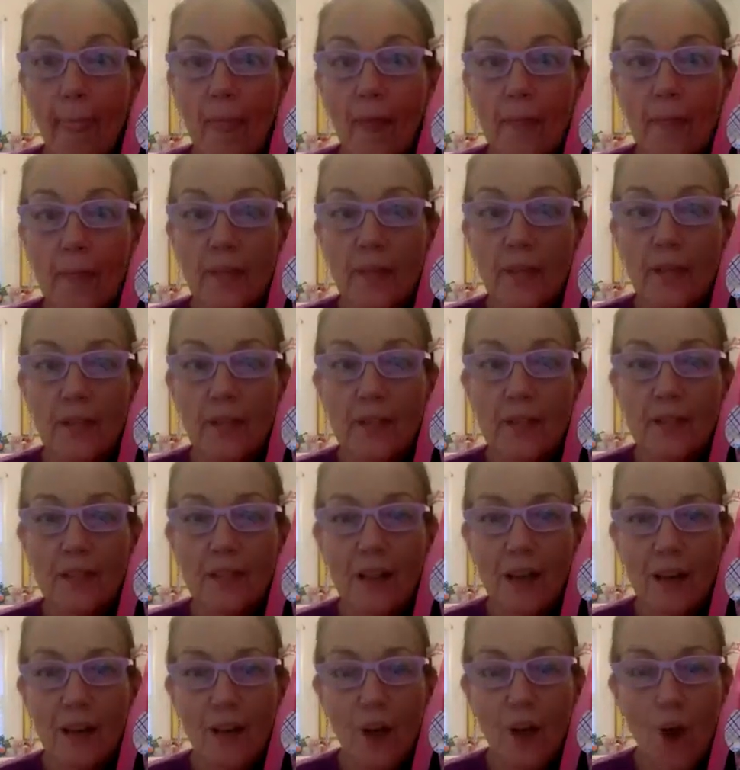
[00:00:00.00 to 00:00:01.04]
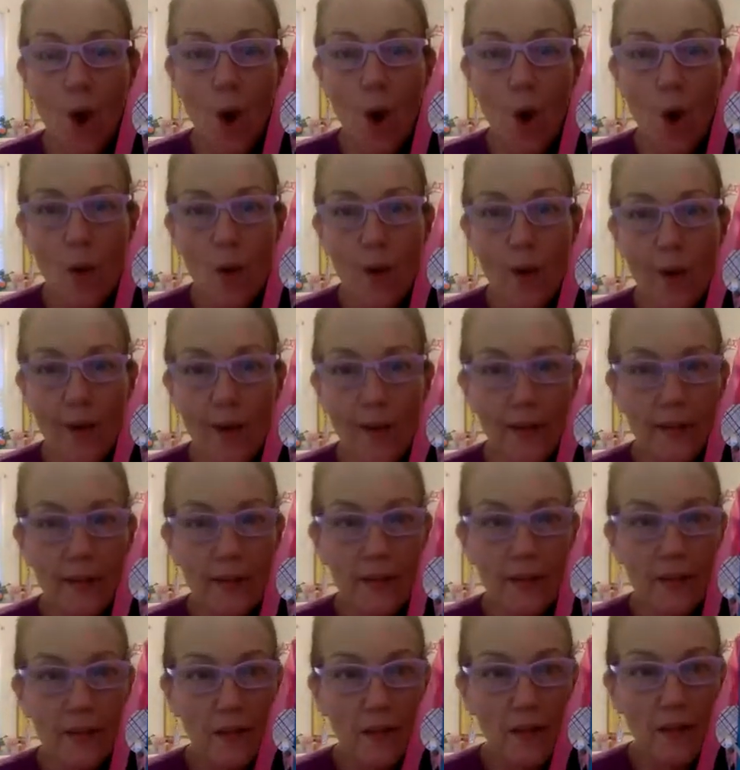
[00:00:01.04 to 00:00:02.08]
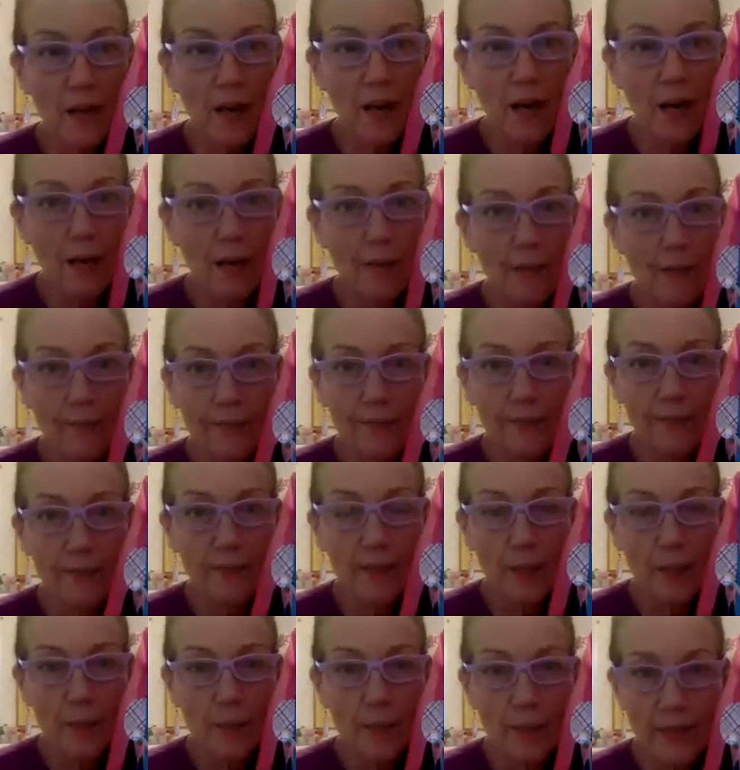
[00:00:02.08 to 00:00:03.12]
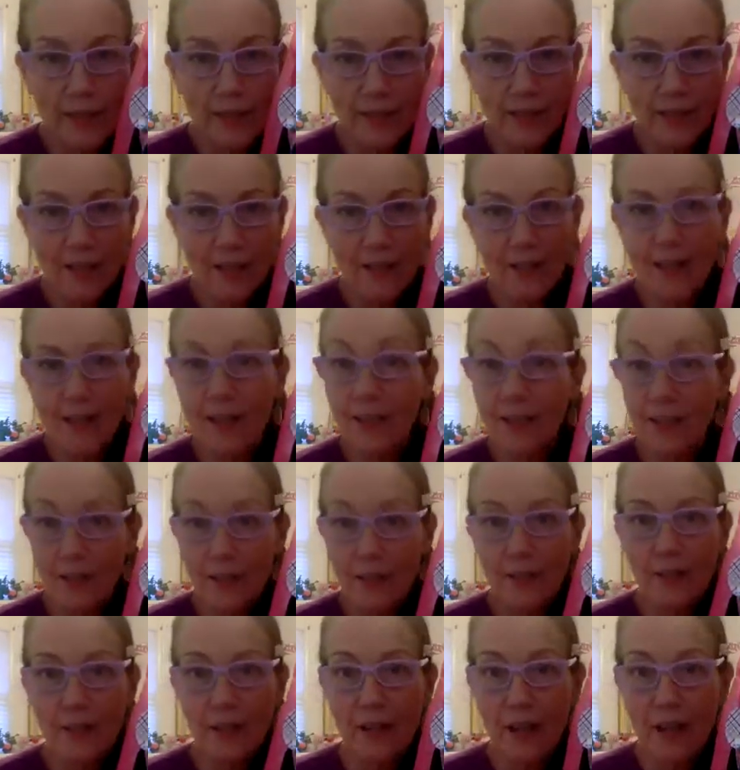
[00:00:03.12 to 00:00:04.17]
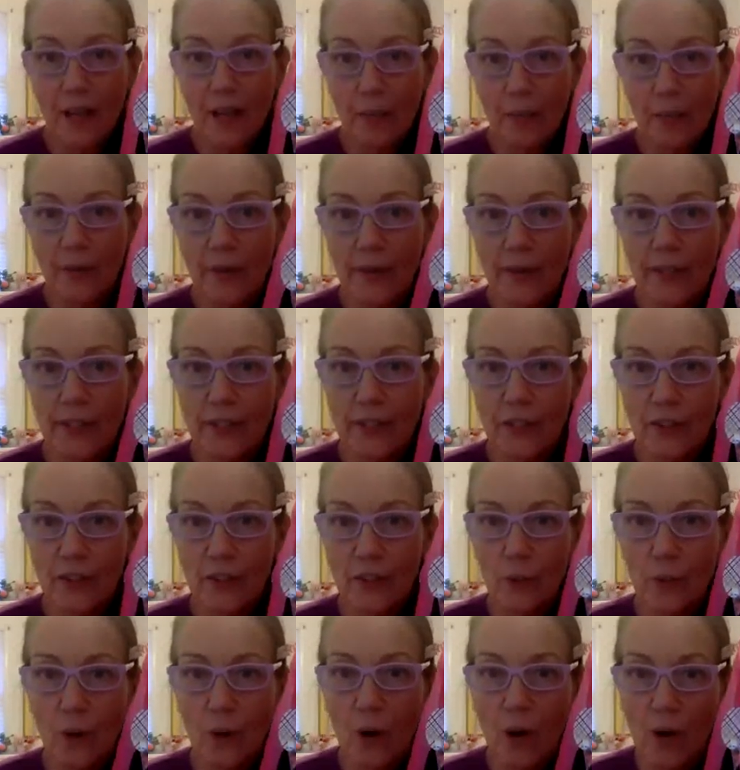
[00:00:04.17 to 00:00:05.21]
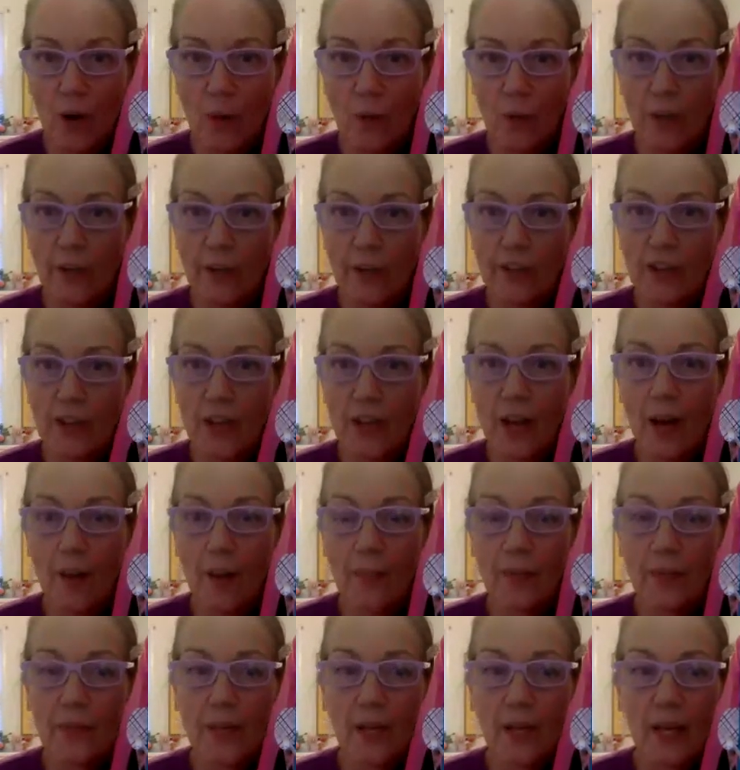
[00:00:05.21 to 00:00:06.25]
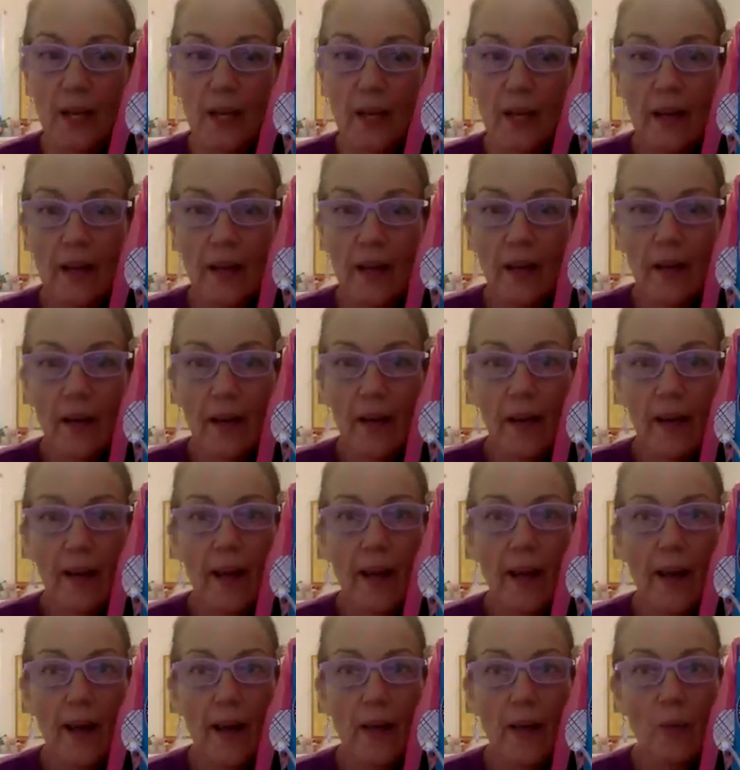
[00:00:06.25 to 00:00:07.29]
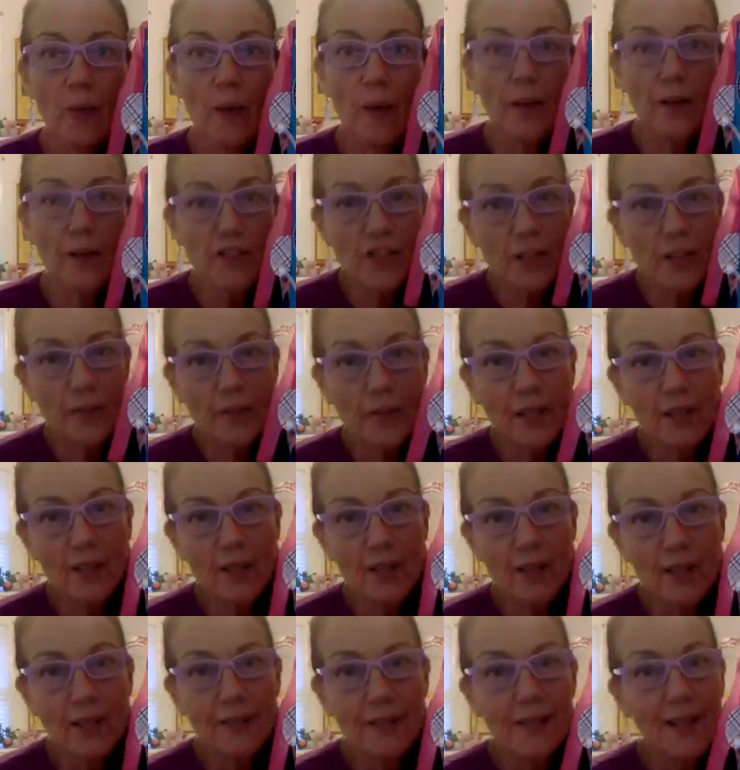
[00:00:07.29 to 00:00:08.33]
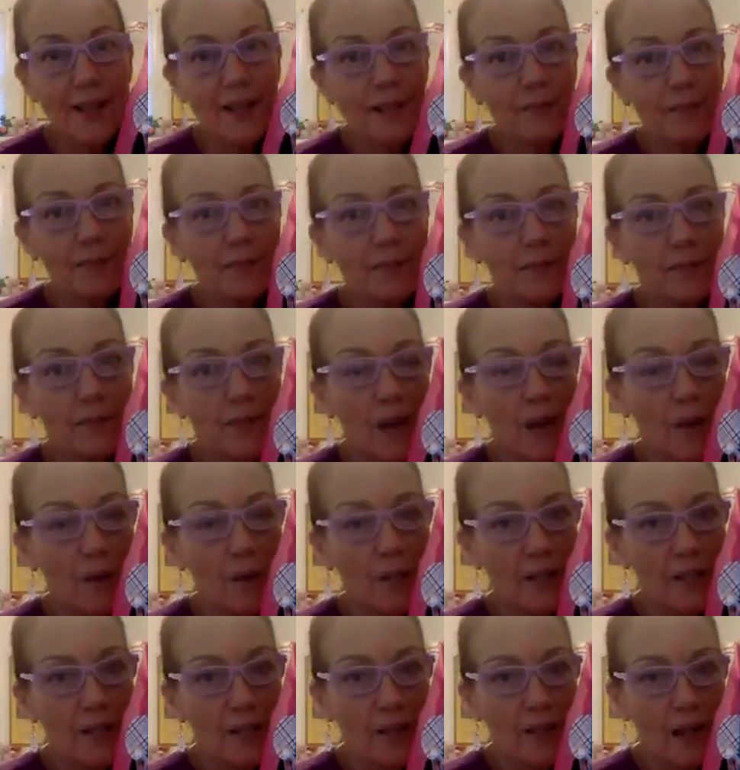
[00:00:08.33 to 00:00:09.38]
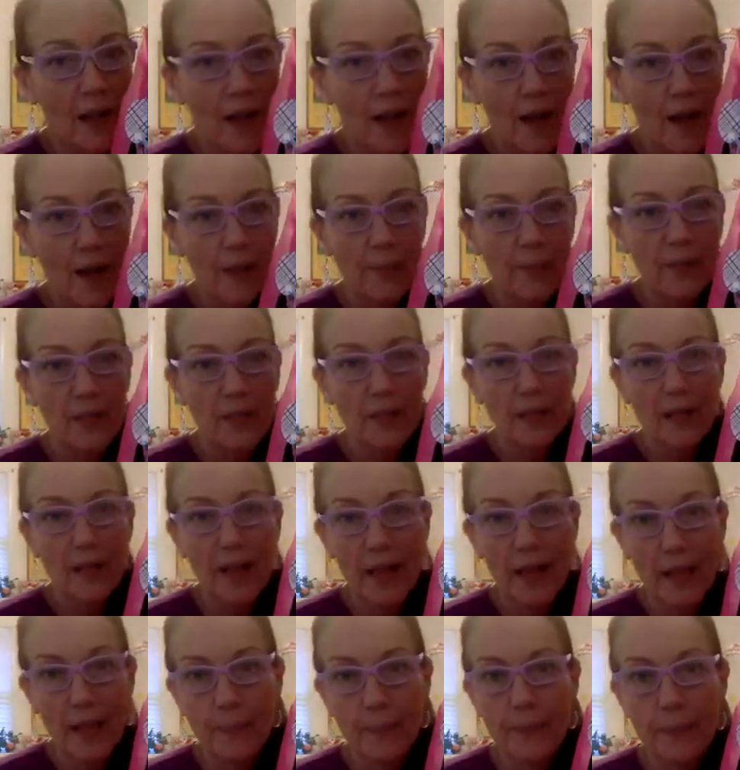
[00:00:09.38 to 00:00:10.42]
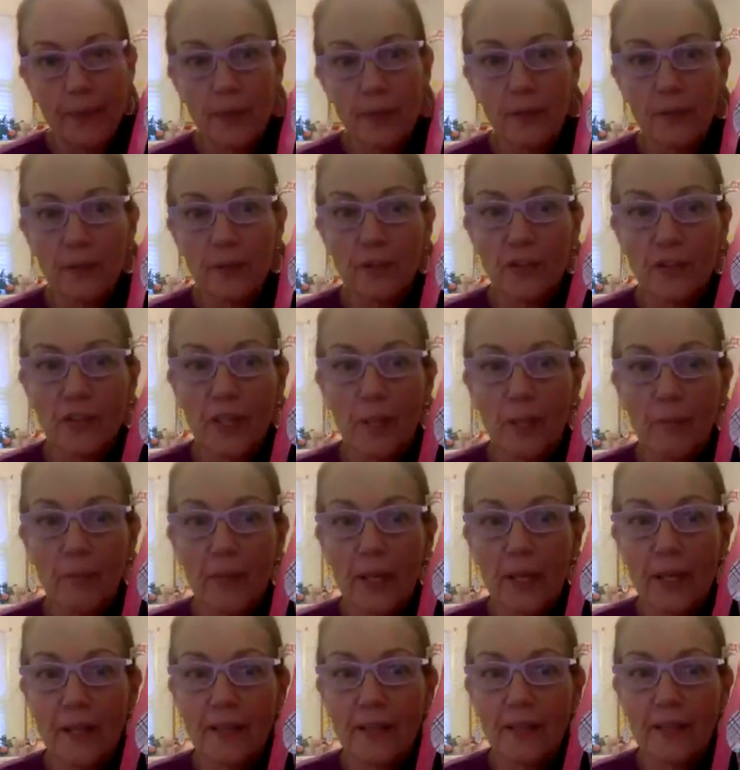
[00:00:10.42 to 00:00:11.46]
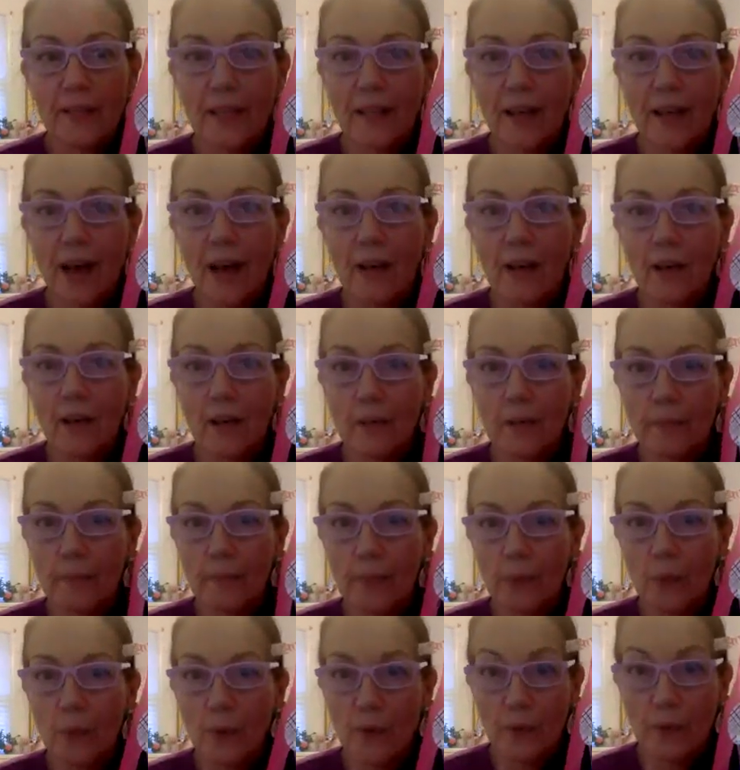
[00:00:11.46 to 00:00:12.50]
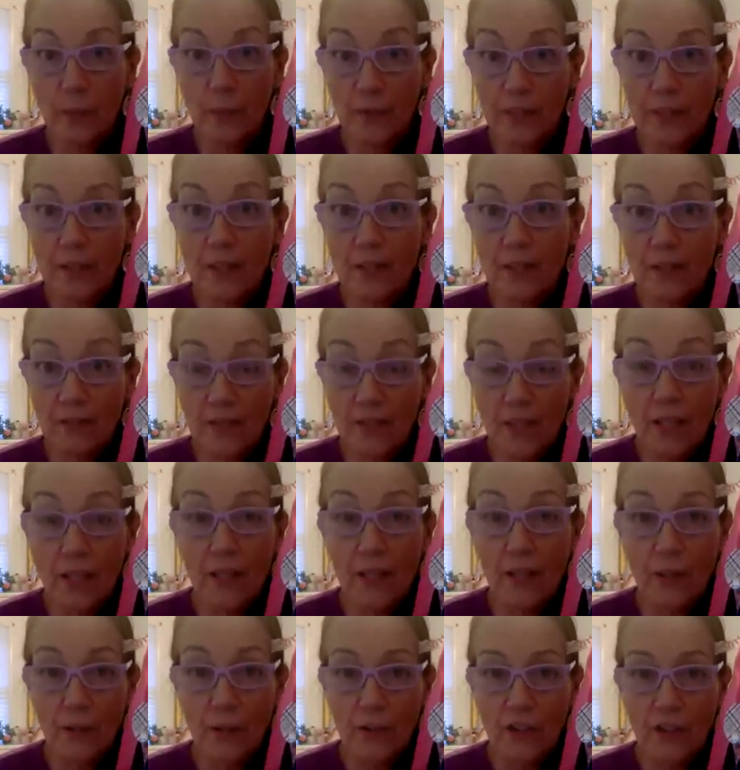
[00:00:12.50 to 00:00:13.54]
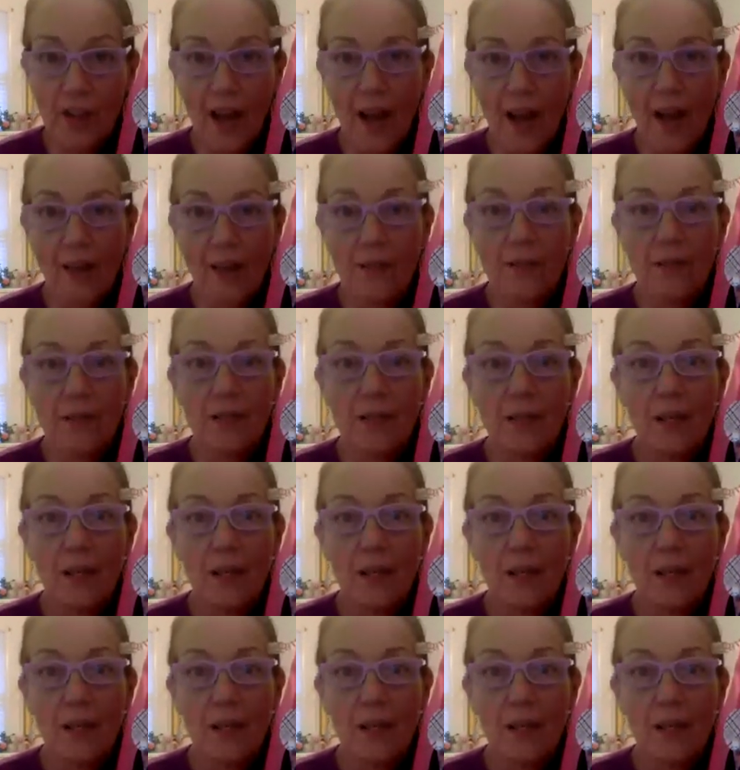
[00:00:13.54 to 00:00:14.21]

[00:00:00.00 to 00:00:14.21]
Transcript: because Donna always brings us into the library to do art workshops. And when she realized that that wasn't going to happen in April, she immediately got on board with these video chats